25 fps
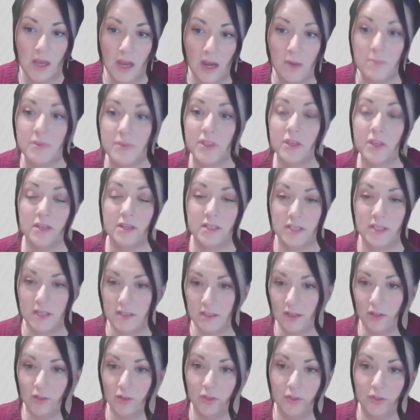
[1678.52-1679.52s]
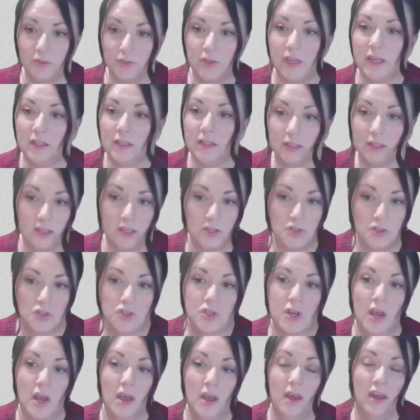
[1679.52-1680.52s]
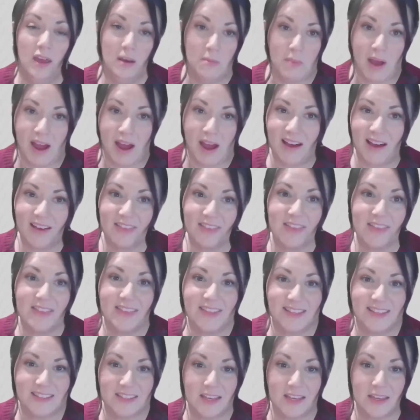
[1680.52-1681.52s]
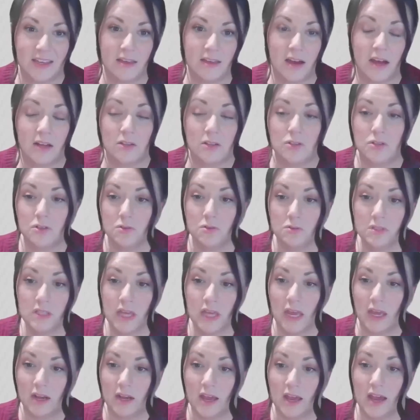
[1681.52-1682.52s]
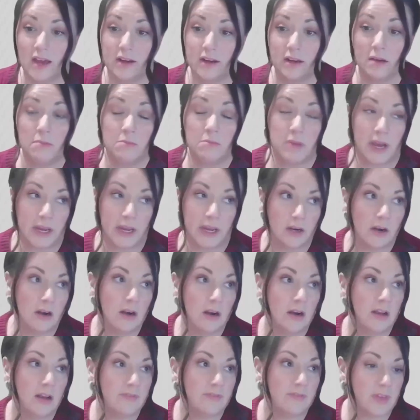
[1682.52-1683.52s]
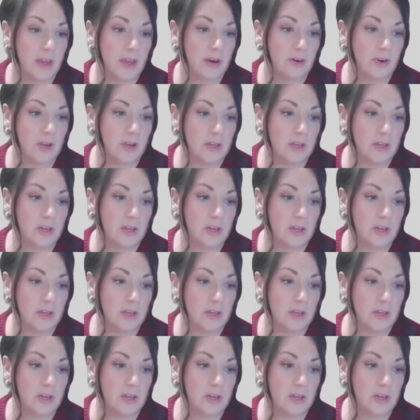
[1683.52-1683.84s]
um, but it does include English and math and things like that. Students can add a minor if they are